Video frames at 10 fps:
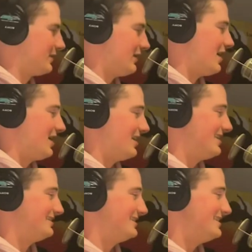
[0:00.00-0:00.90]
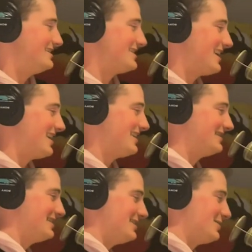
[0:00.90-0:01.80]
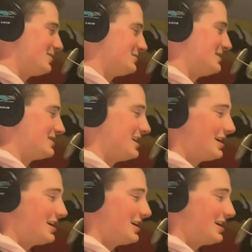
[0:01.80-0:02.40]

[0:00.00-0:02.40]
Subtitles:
to get the structure down, which is what